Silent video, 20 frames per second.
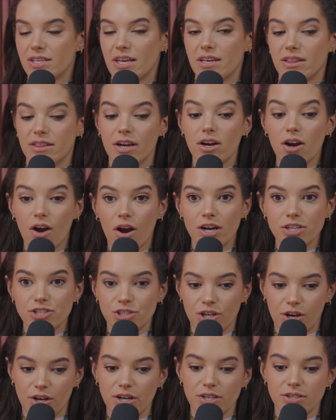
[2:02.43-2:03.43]
Like there are
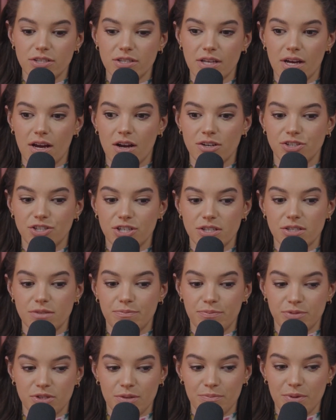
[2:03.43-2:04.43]
charts that are just,
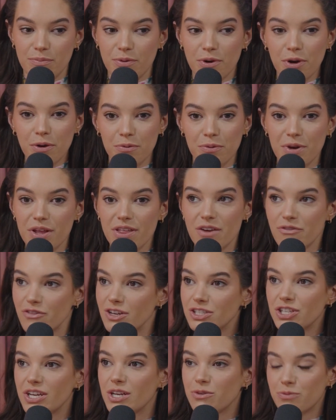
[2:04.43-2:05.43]
some people are really
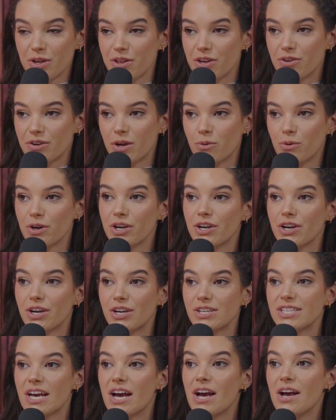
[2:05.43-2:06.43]
efficient and really great
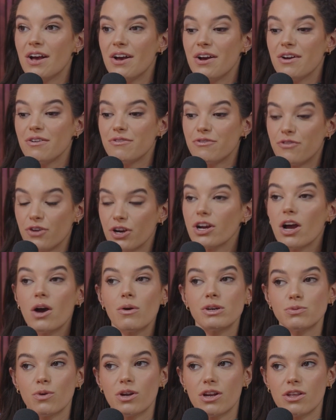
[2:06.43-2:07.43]
workers. Virgo
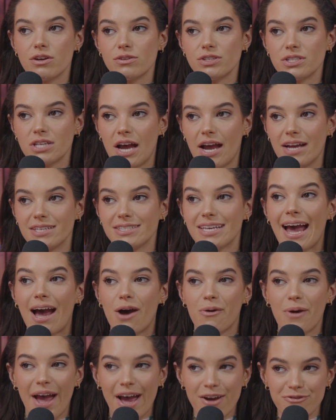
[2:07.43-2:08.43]
is one of those signs.
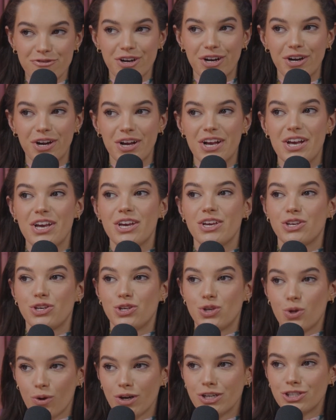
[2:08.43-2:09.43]
However,
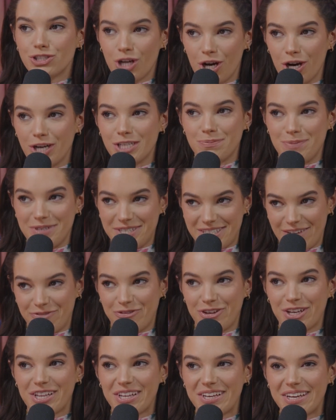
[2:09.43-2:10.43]
your chart
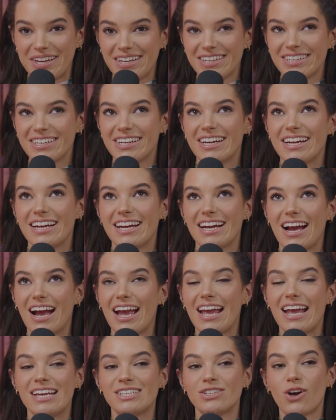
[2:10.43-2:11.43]
specifically
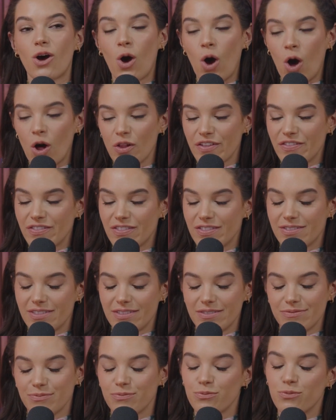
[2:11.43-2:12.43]
is all in,
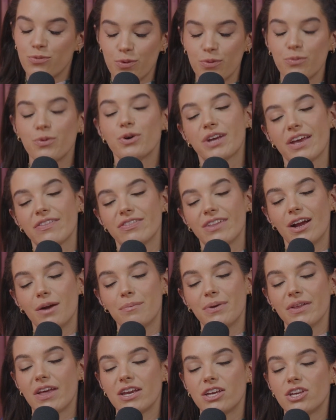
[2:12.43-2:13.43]
we'll get there,
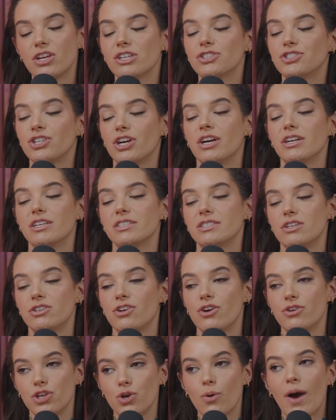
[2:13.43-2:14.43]
but like your chart is like,
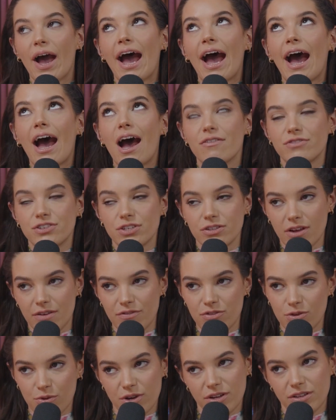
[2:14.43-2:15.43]
no, you have to
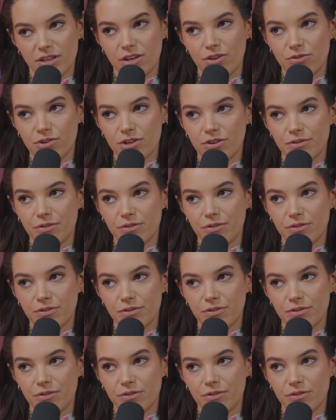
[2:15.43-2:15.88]
love the work that you do.